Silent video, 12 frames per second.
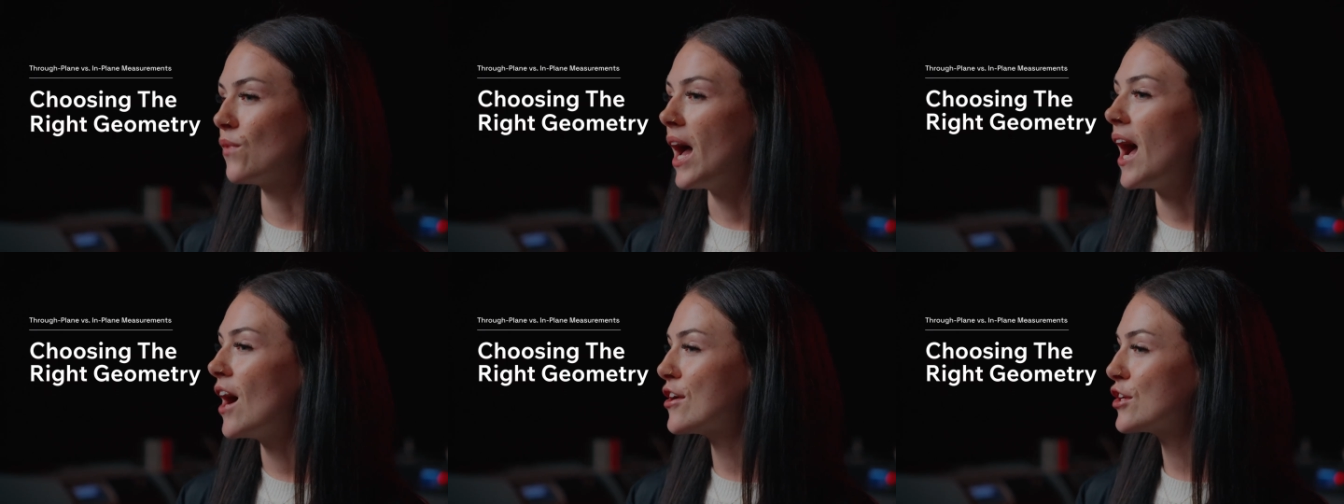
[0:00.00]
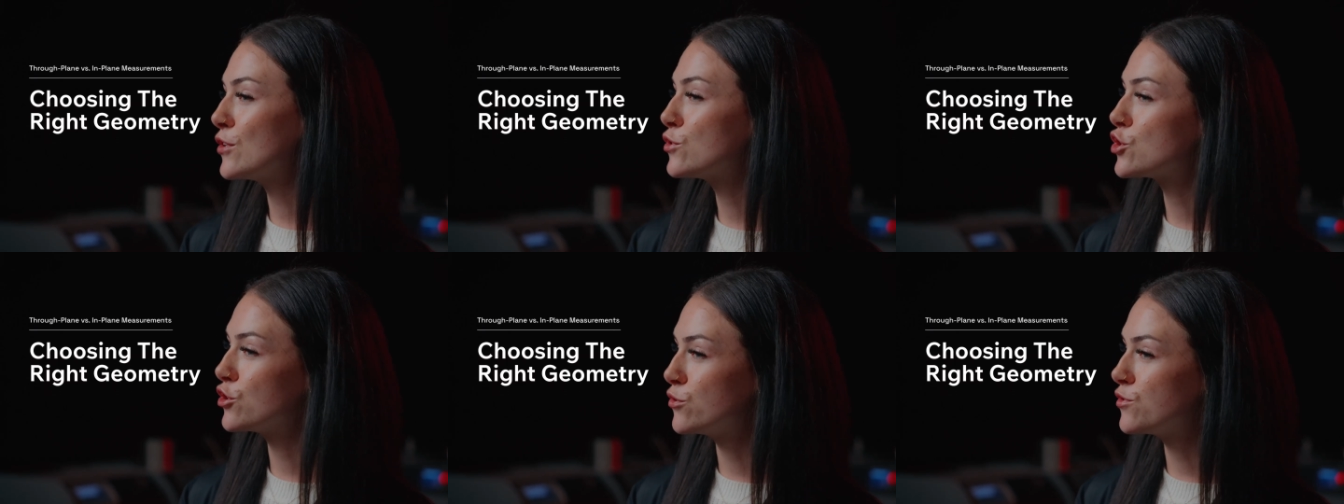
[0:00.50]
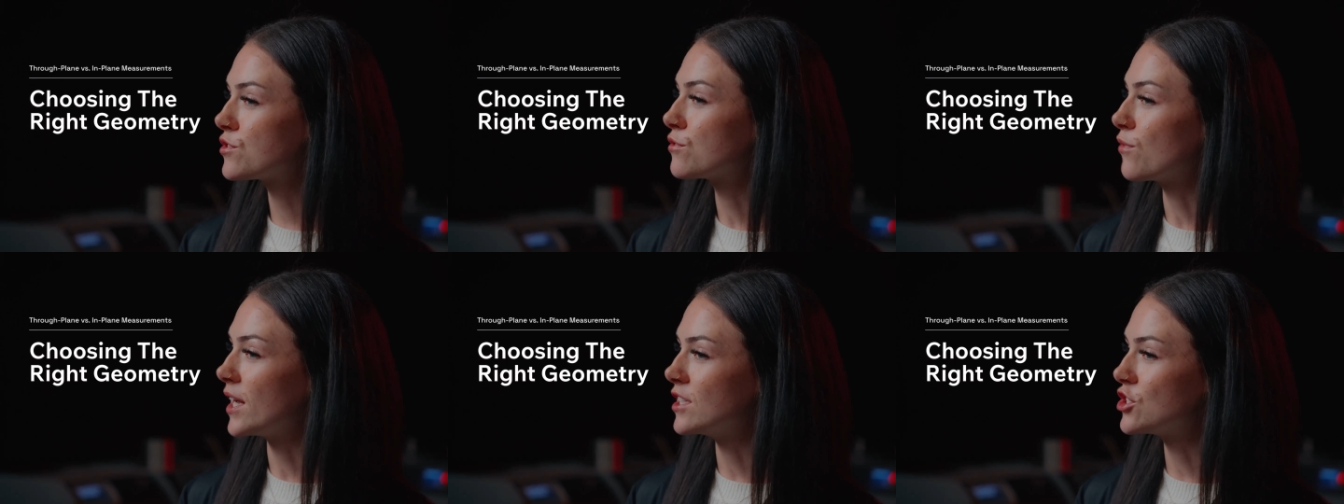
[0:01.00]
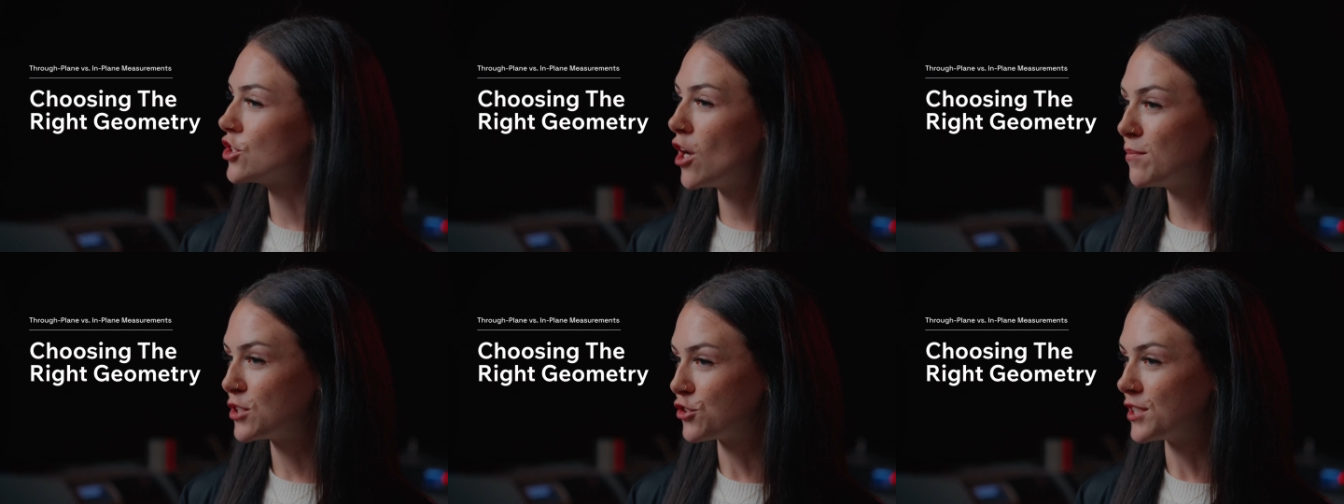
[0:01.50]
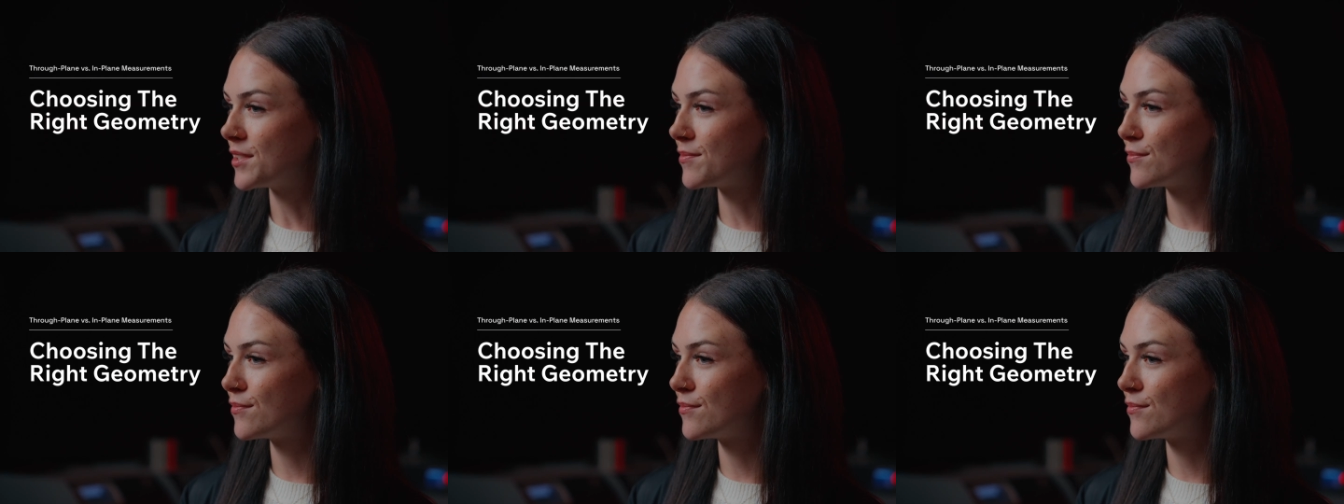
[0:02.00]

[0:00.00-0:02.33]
how do you choose the right geometry?